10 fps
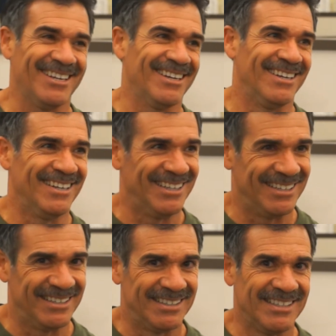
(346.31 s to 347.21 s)
I'm like,
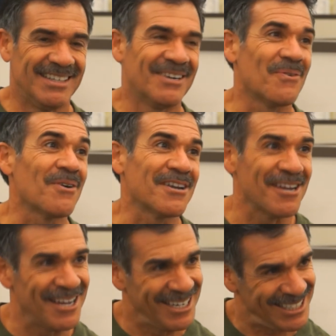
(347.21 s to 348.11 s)
uh, what are
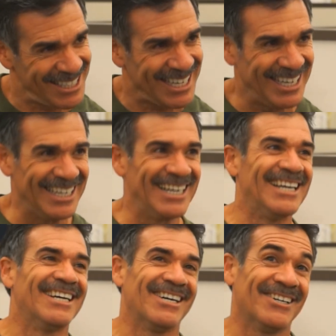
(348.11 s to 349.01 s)
you gonna say?
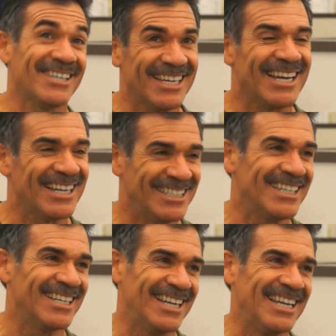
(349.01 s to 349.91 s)
Yeah. okay, I
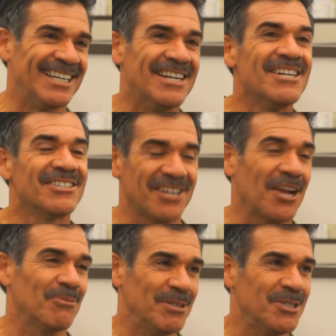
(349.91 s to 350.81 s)
did it, and she
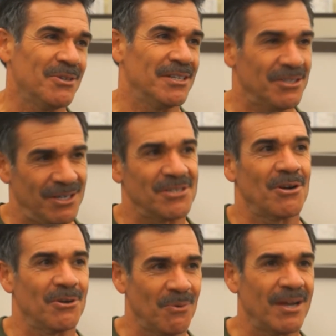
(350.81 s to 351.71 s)
held me to it, and so I
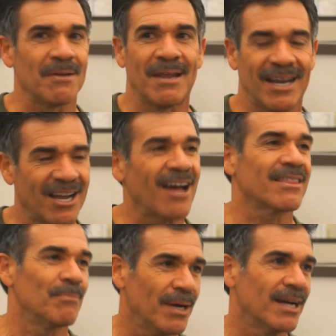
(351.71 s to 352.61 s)
started running, and I
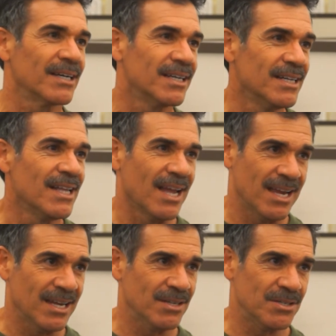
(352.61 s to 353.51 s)
caught the bug.
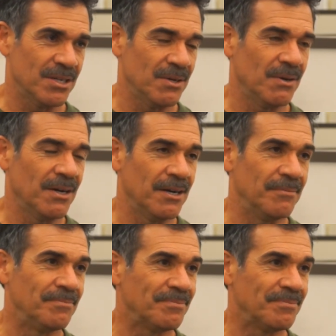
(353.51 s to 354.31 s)
And mm, so, you caught, um, so you